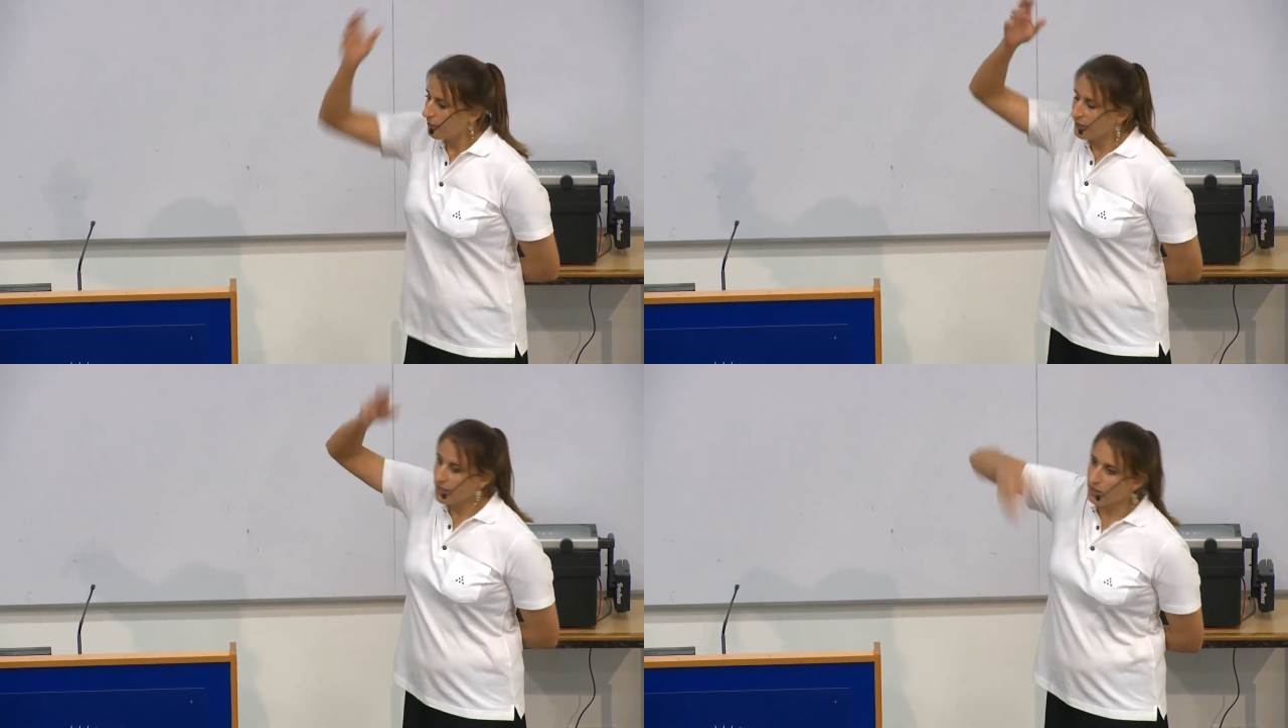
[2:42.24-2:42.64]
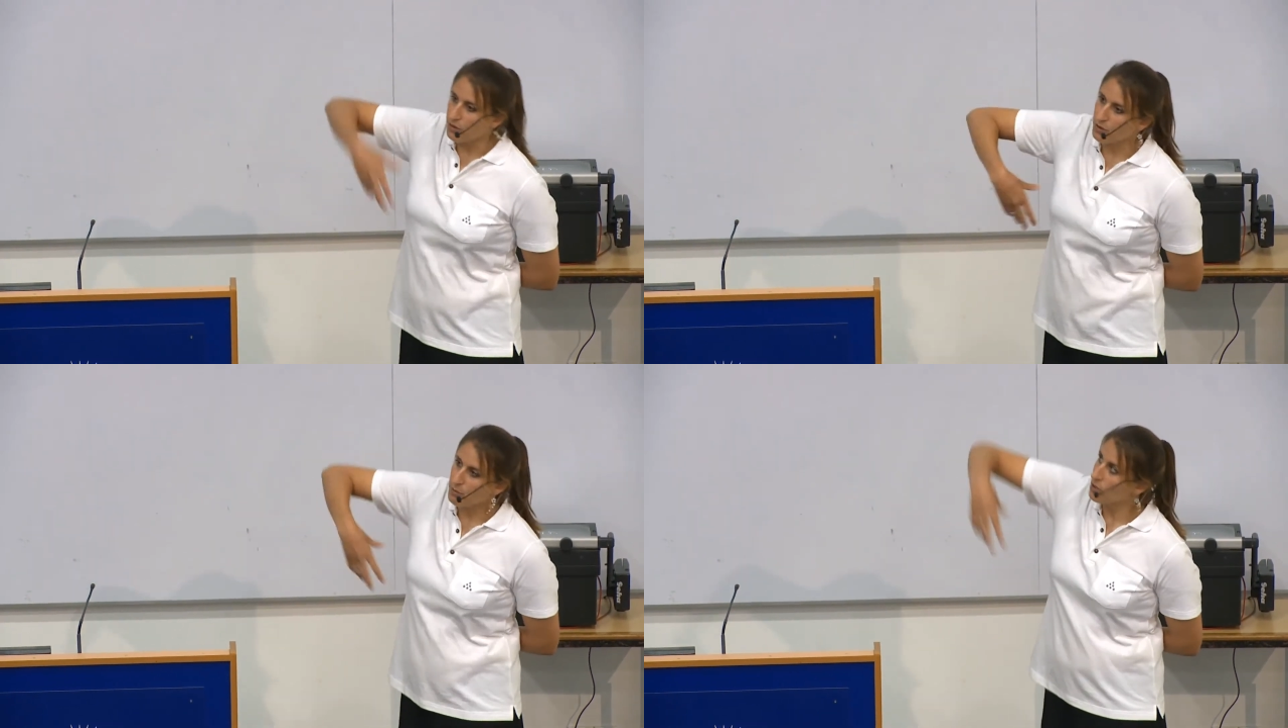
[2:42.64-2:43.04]
feeding
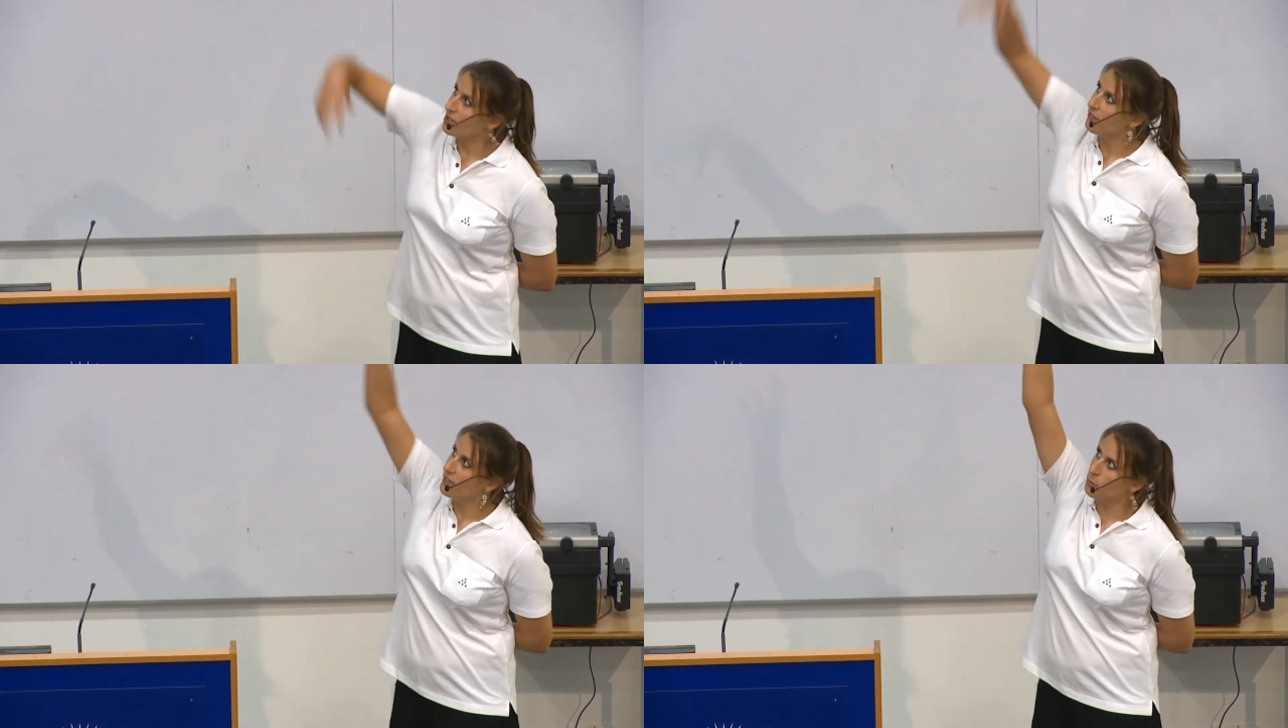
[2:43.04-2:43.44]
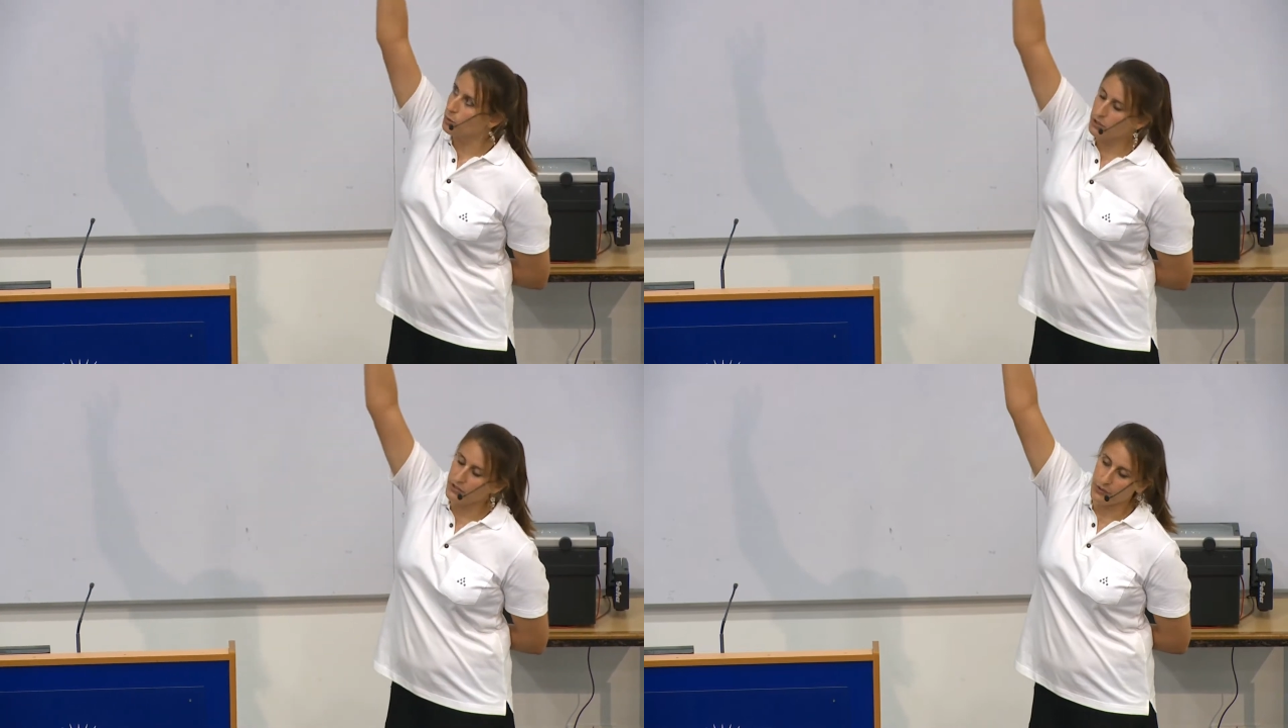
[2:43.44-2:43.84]
through the Maldivian
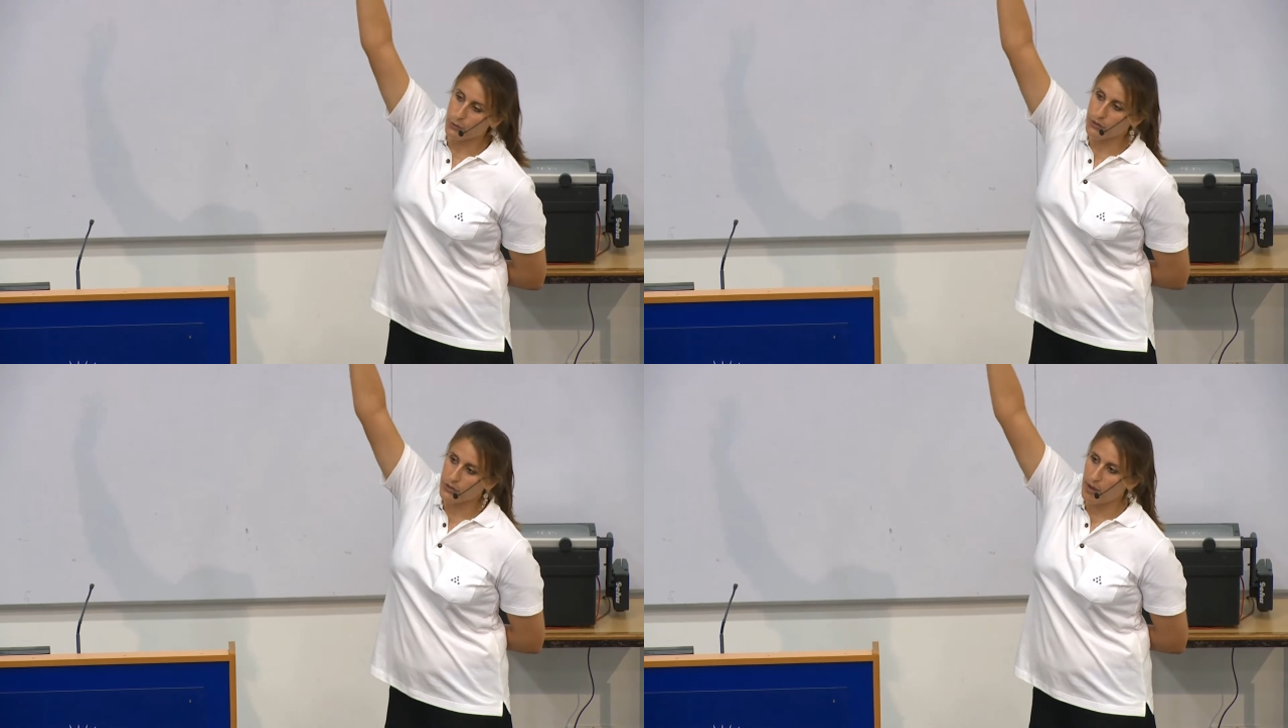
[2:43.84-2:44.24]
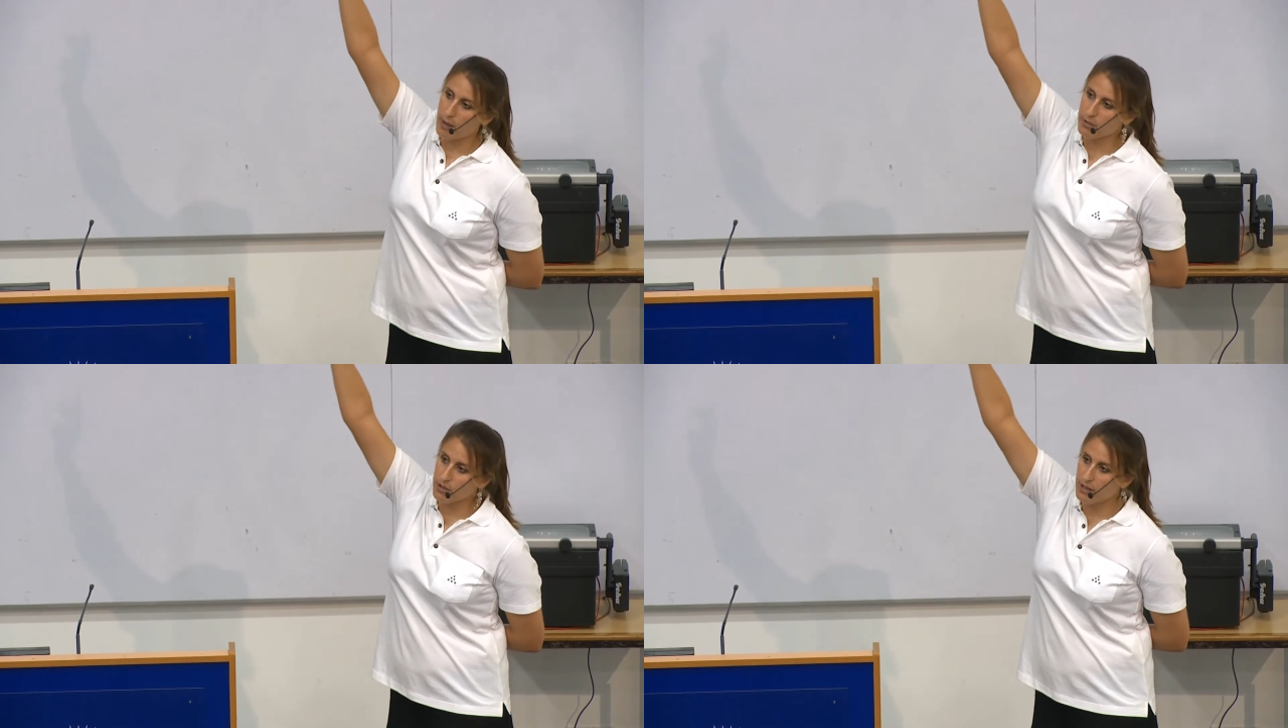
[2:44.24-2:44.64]
waters and also
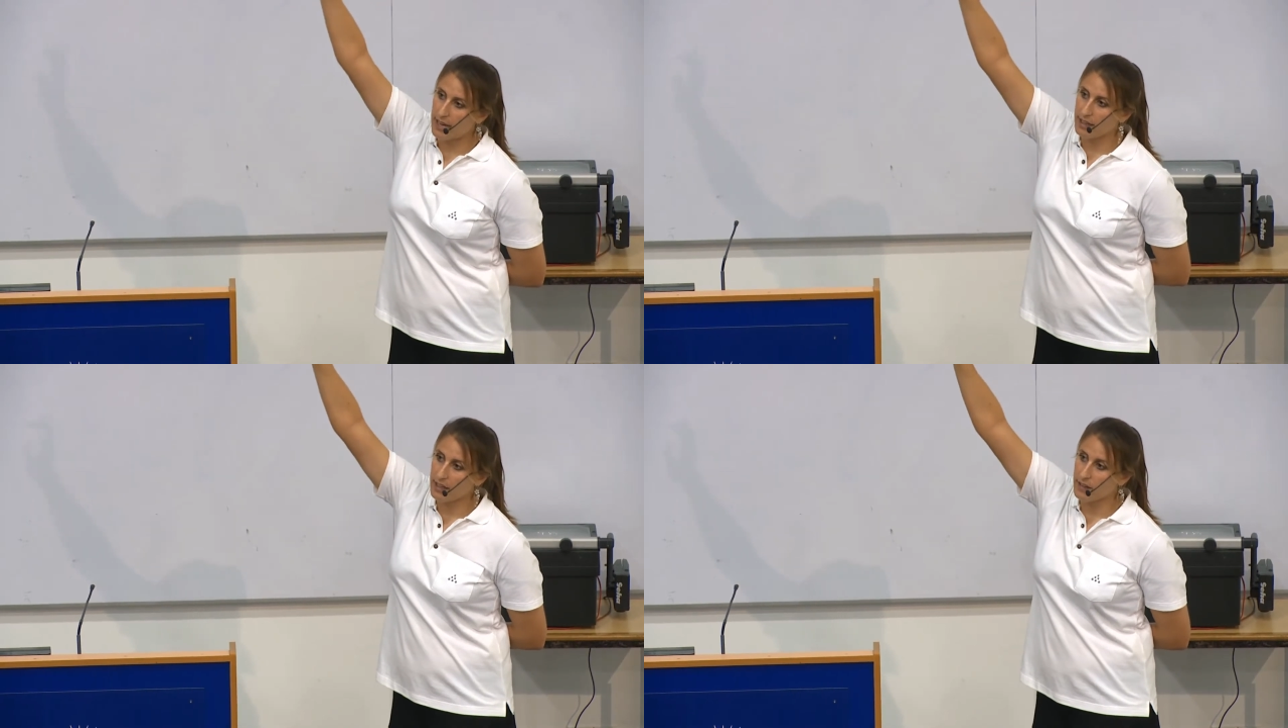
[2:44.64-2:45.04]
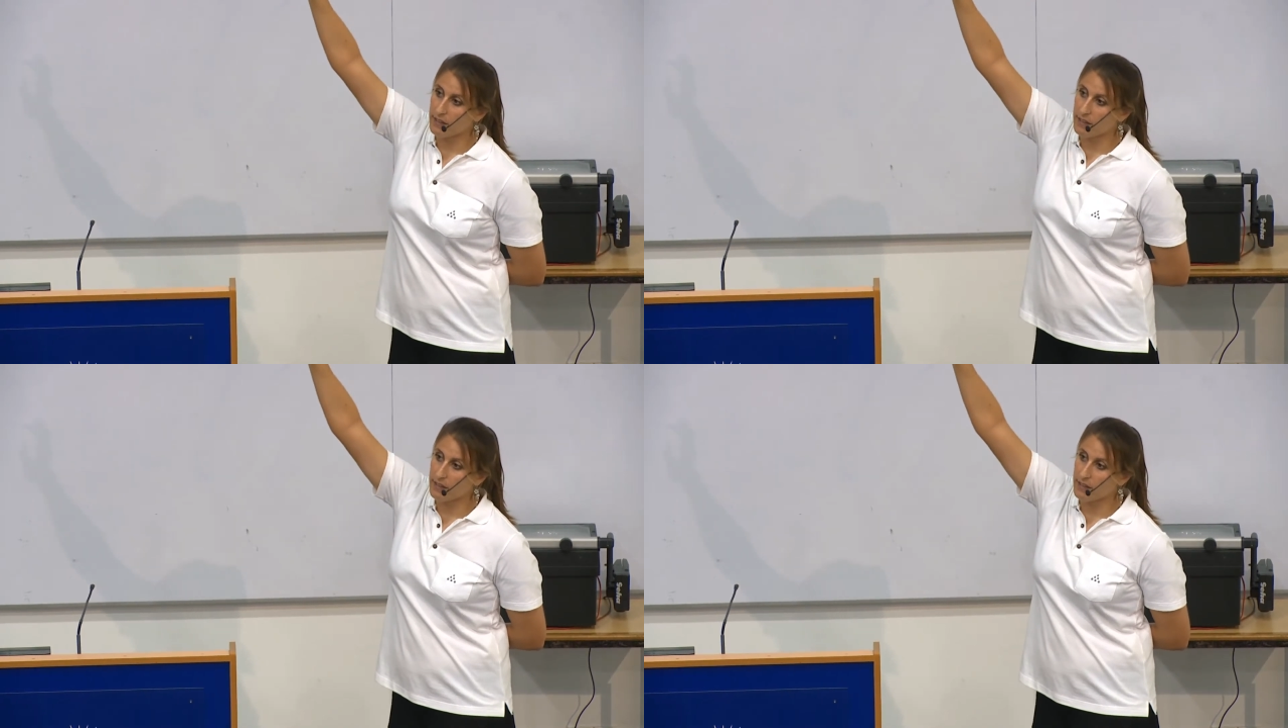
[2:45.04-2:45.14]
up to Sri Lanka.